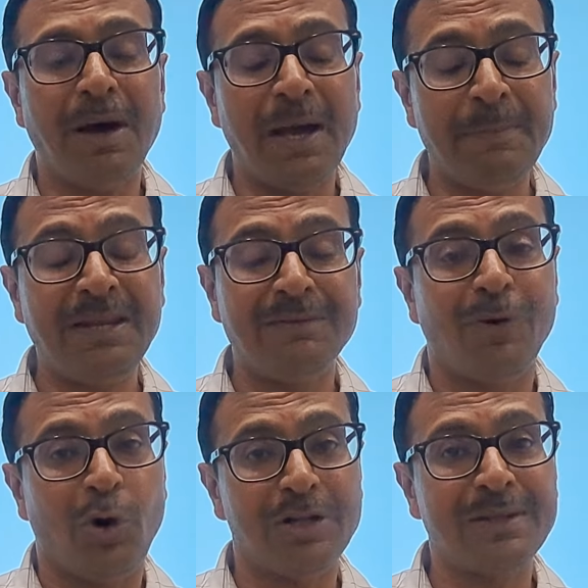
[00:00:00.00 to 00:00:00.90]
I
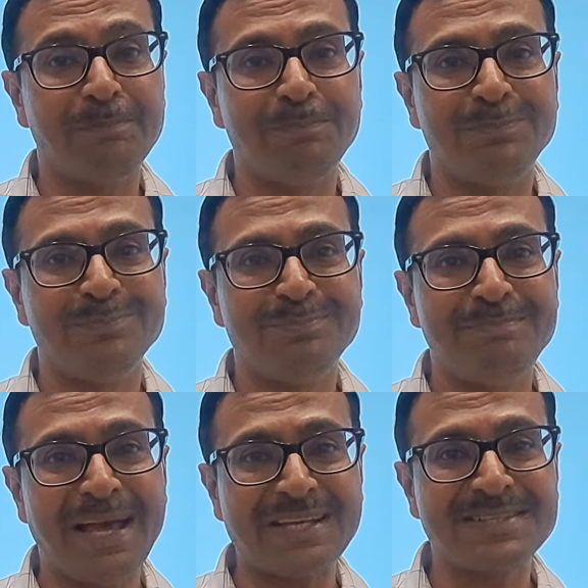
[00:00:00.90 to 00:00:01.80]
mean, all the
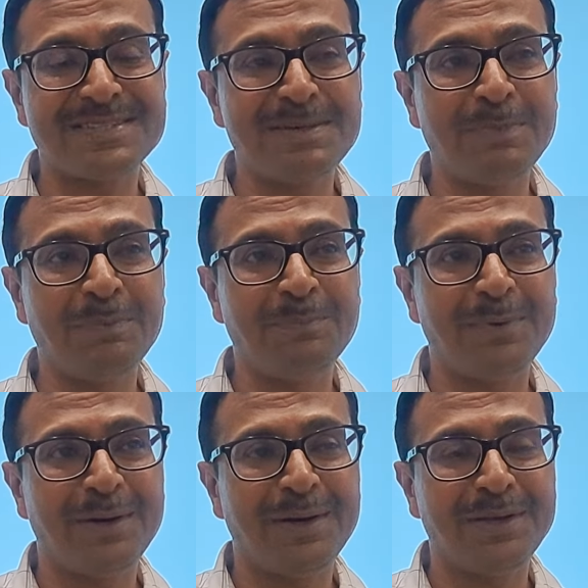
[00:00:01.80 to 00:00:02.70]

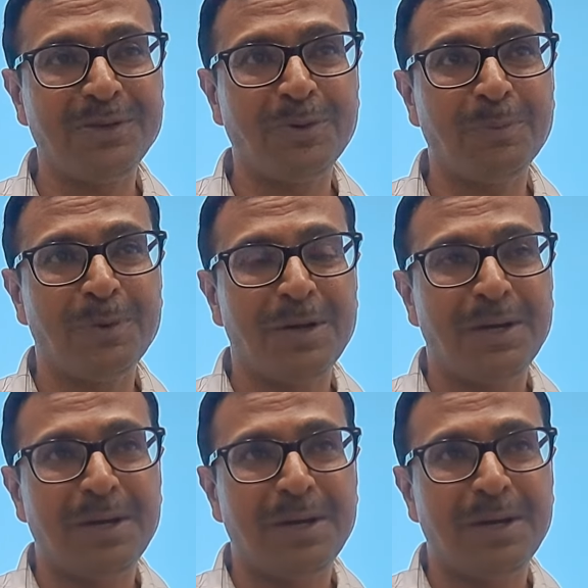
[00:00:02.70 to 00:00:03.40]
maximum,